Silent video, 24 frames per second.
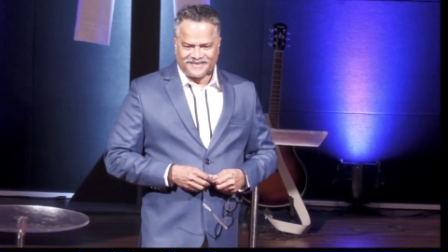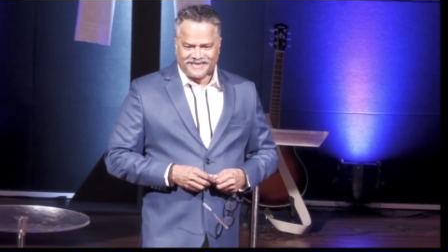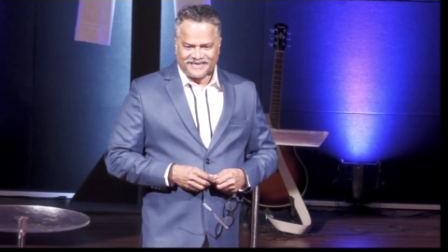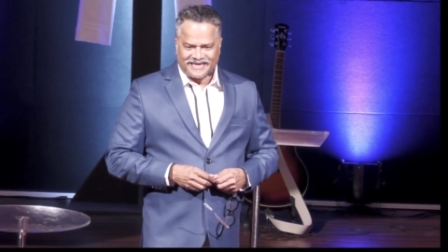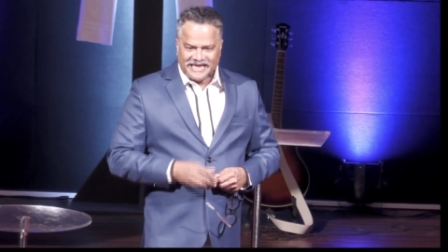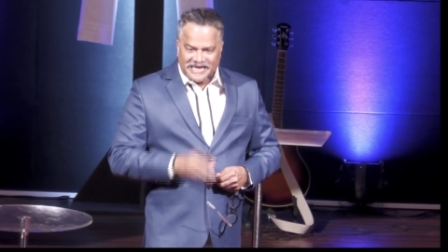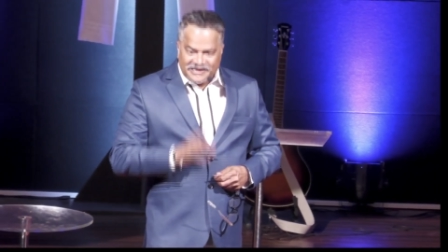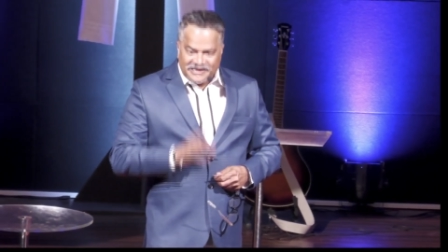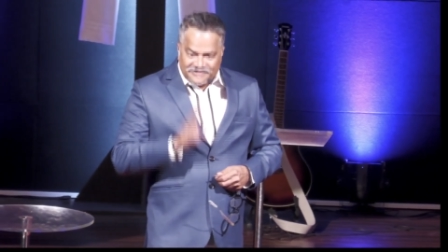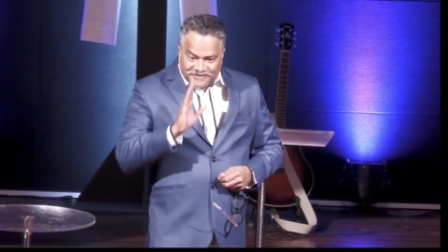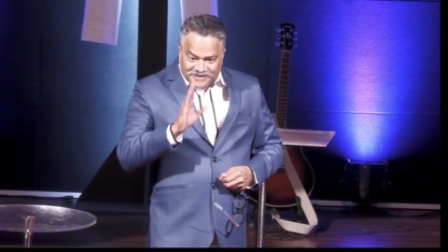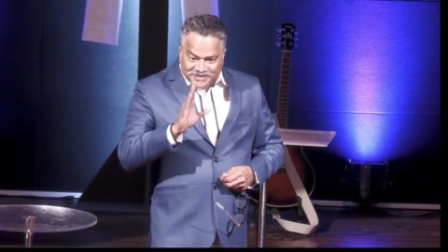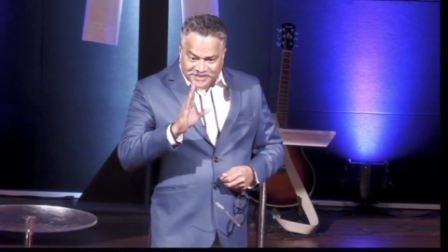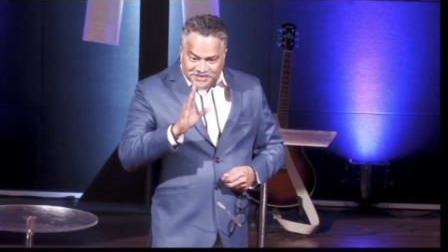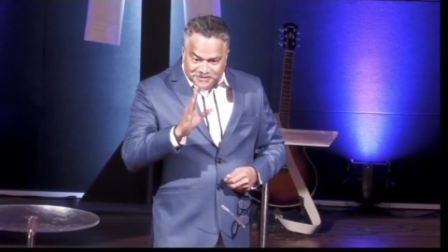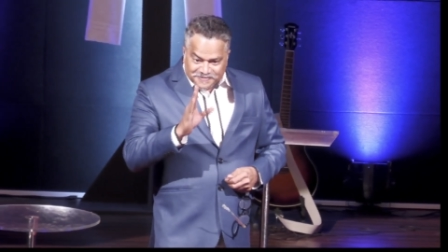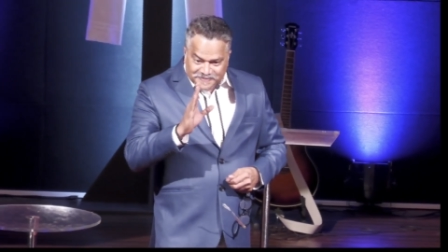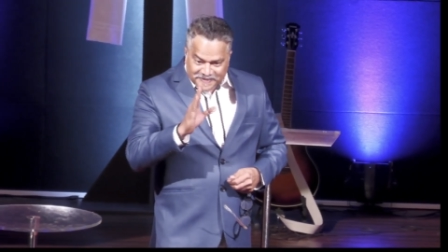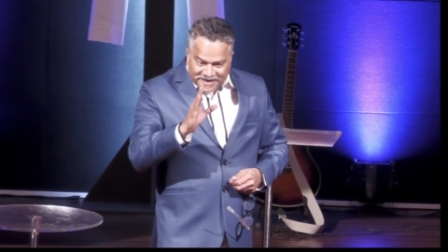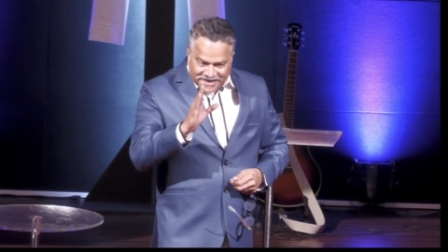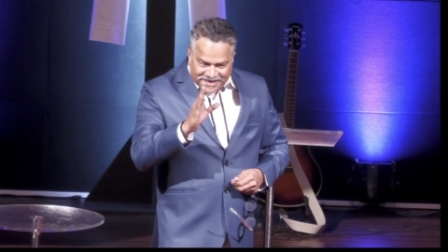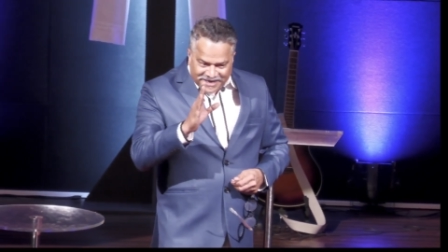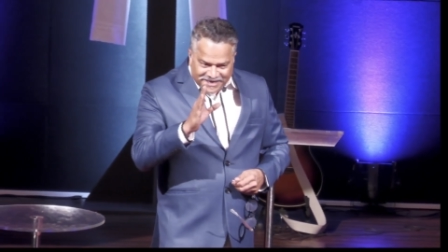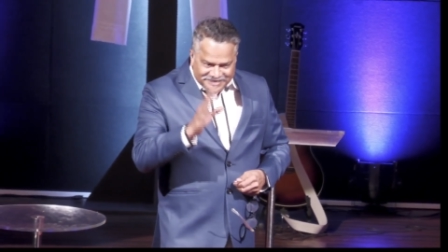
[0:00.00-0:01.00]
Evil
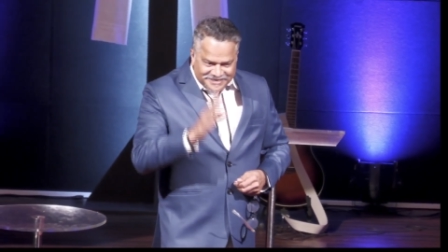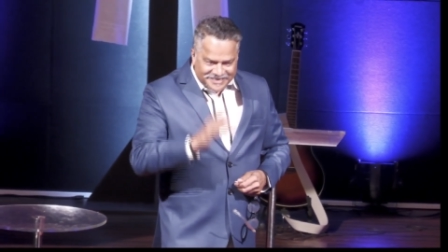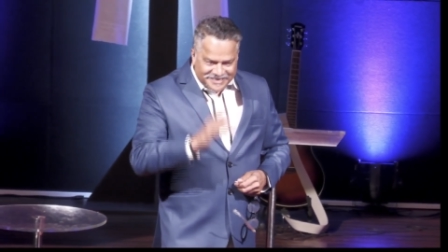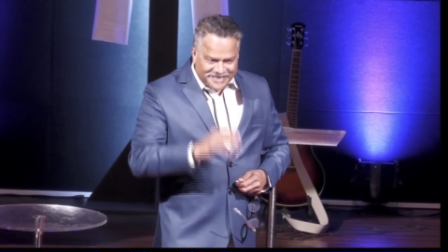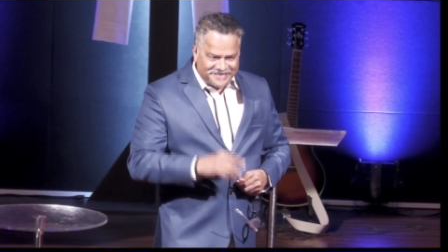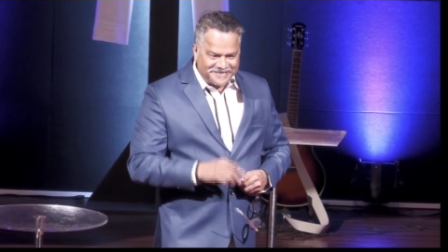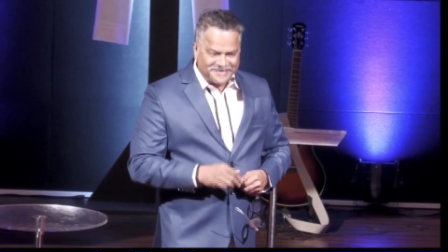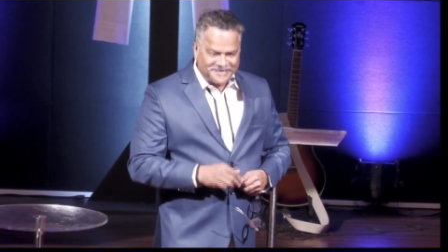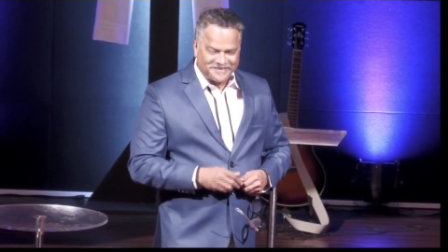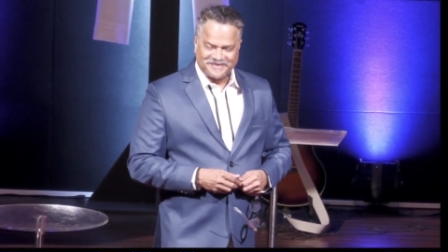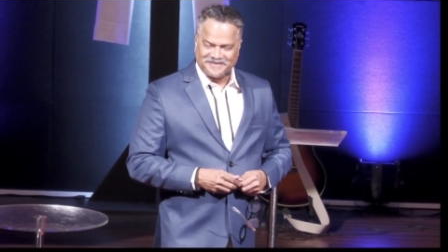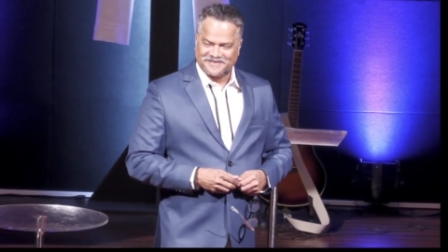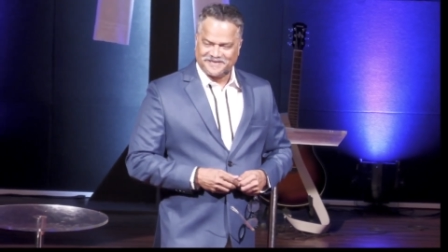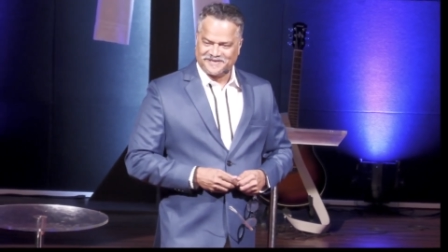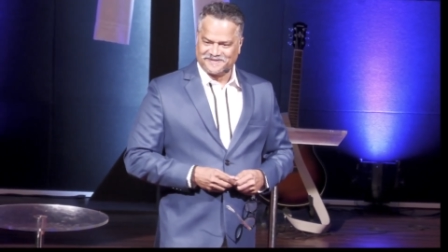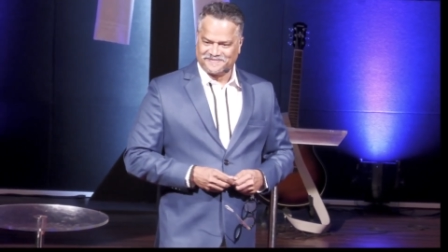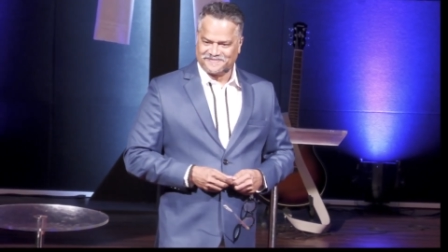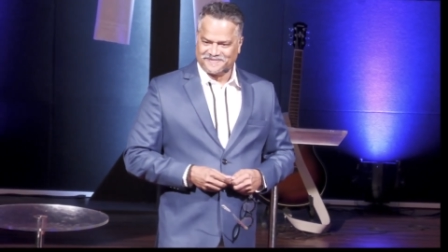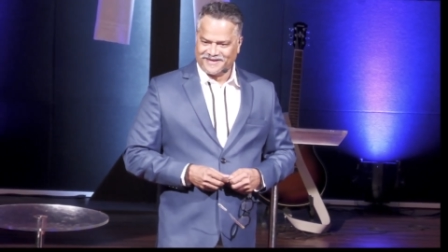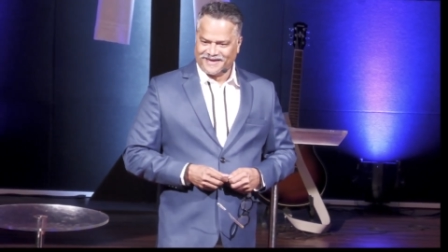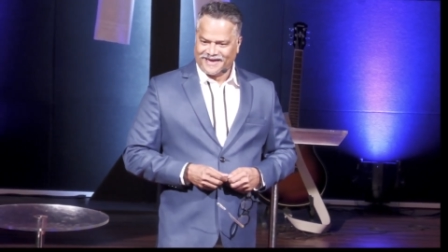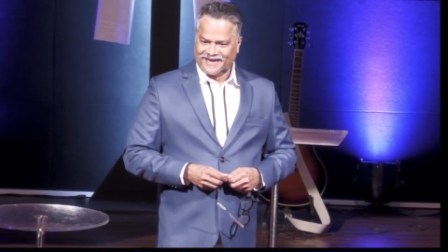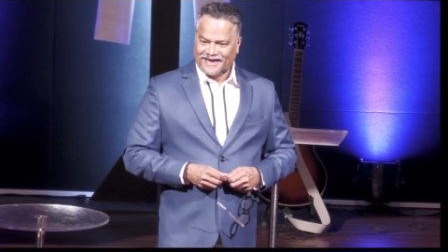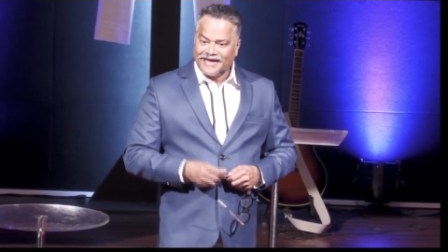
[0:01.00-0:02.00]
spirit has entered in him,
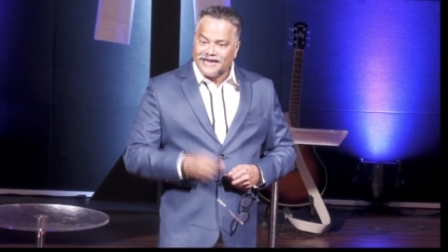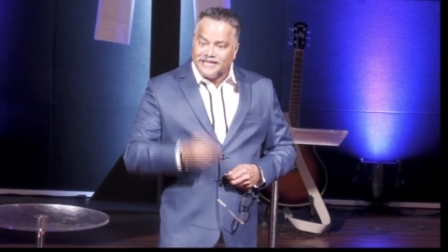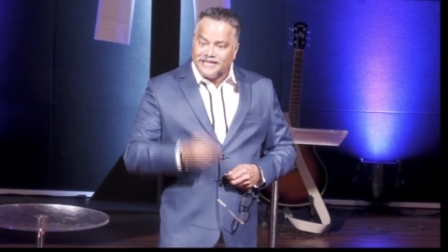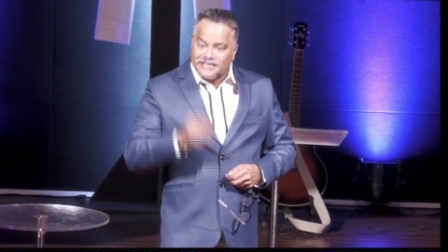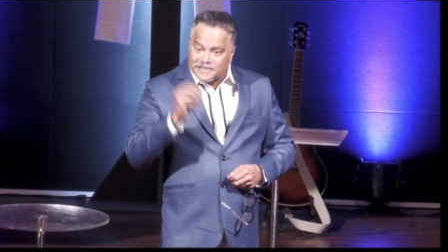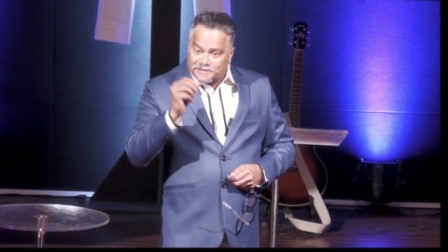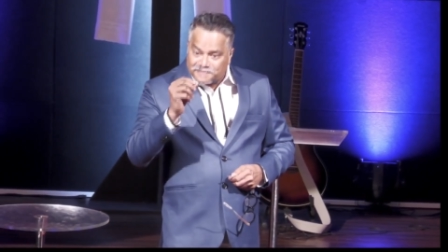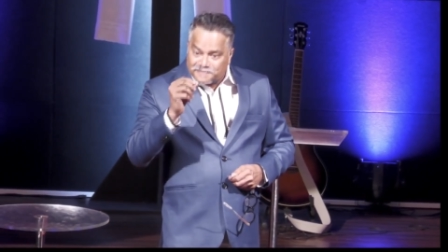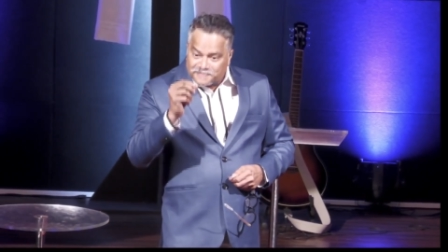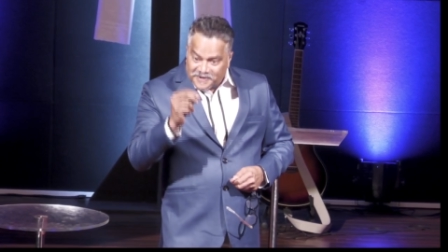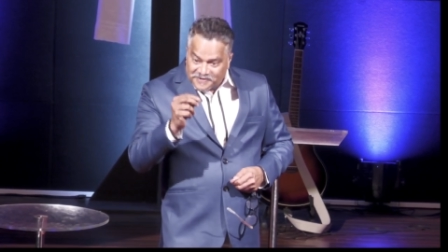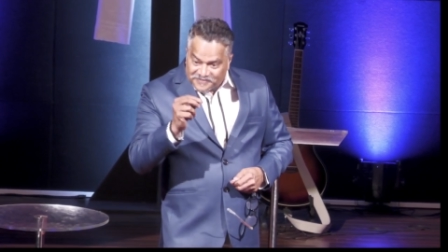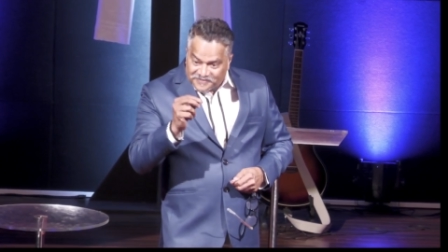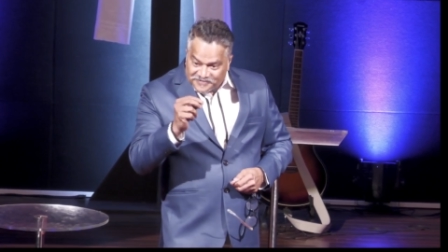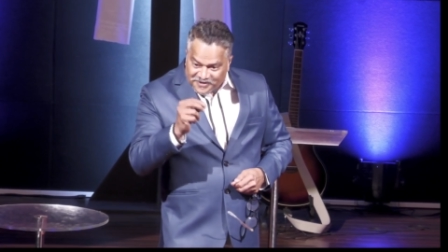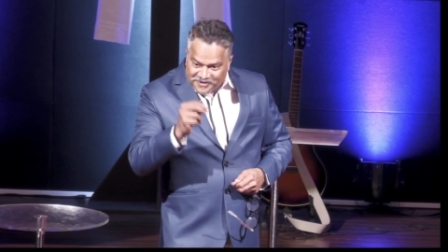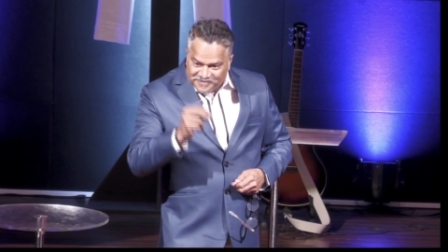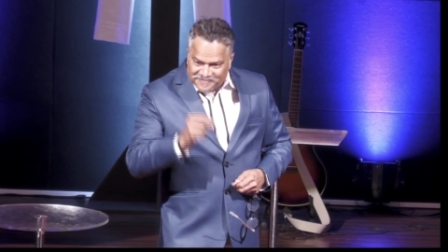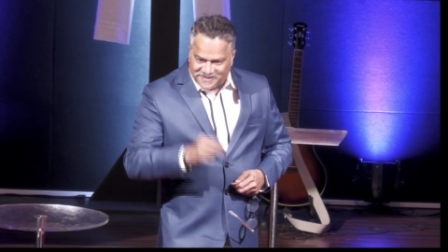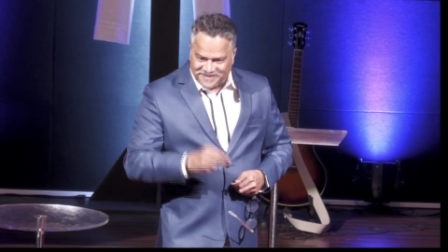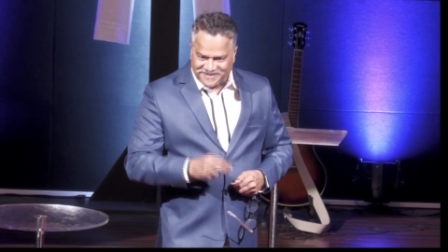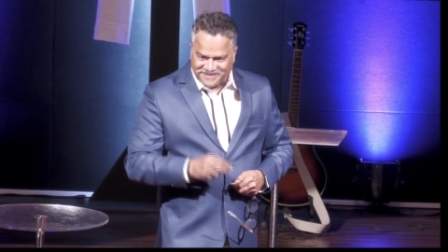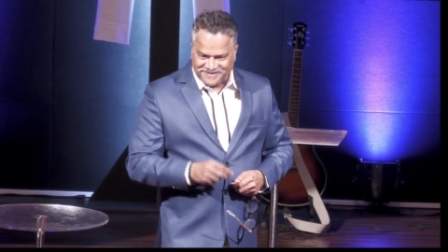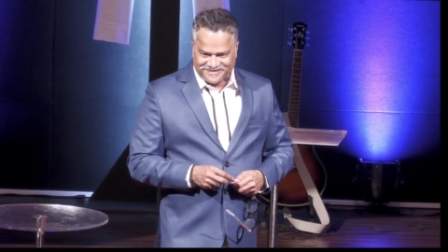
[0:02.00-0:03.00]
in the
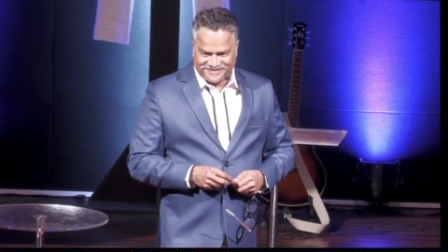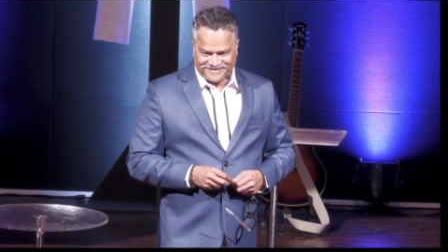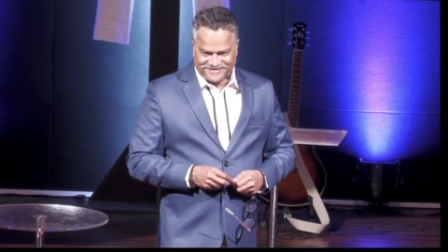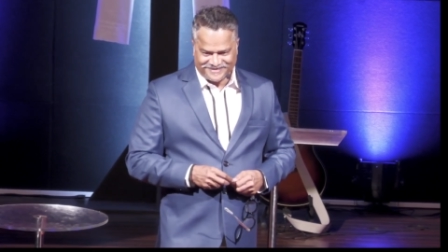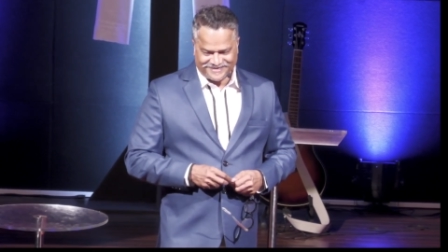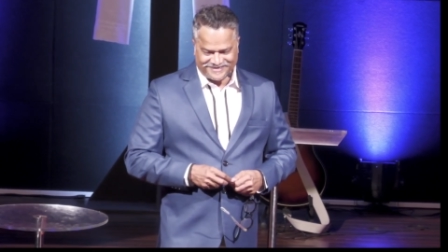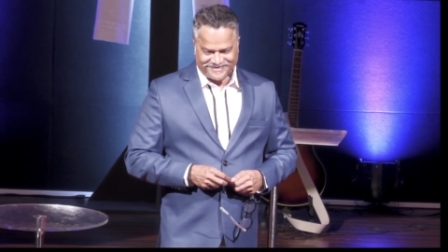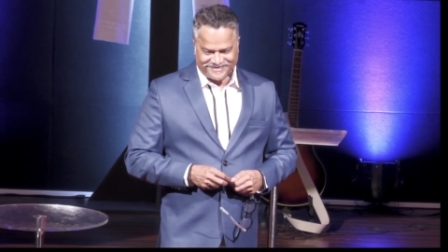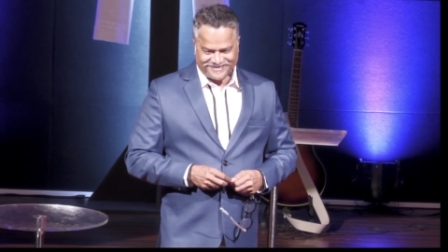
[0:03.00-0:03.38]
performance.